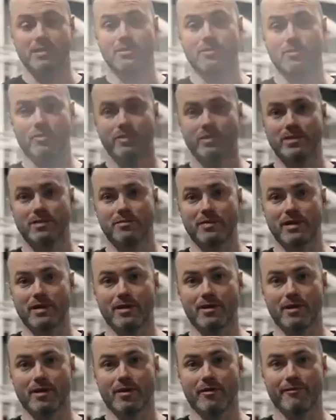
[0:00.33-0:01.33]
is going to
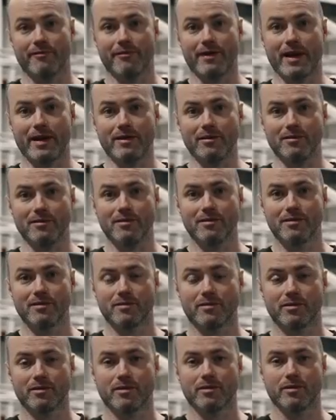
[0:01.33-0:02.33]
be our final.
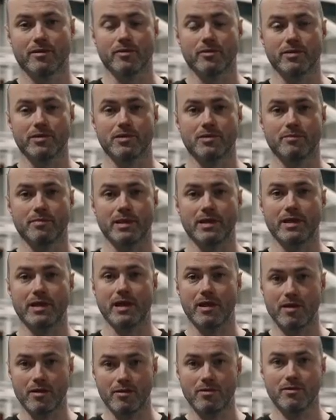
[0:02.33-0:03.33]
We're going to be
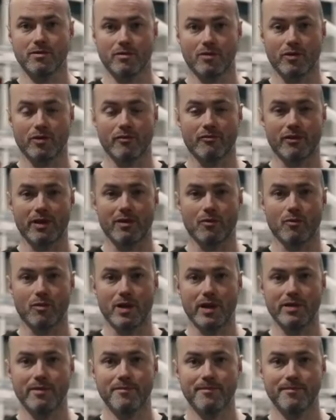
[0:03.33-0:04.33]
here on Arena
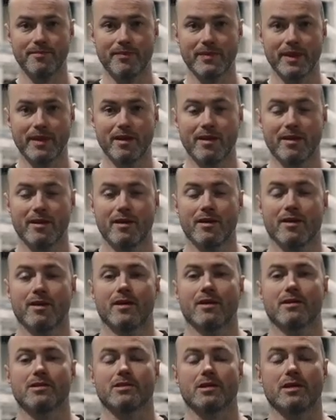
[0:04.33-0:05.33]
1.
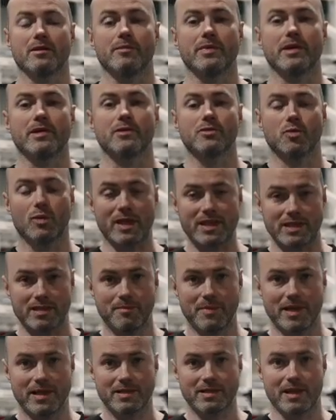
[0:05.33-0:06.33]
It's going to be a
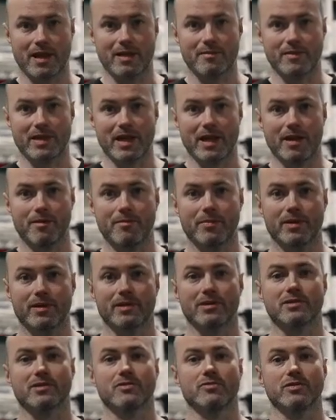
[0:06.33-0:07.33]
20-minute time cap, and
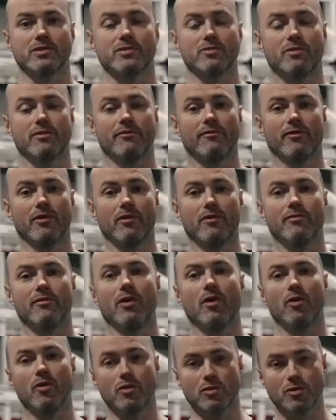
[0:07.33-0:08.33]
it's going to involve
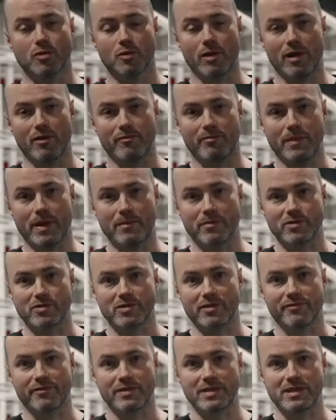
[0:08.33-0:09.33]
all 12 members
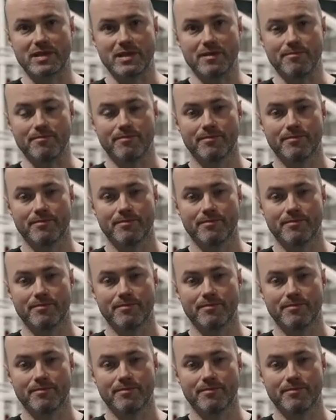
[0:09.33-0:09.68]
of the team.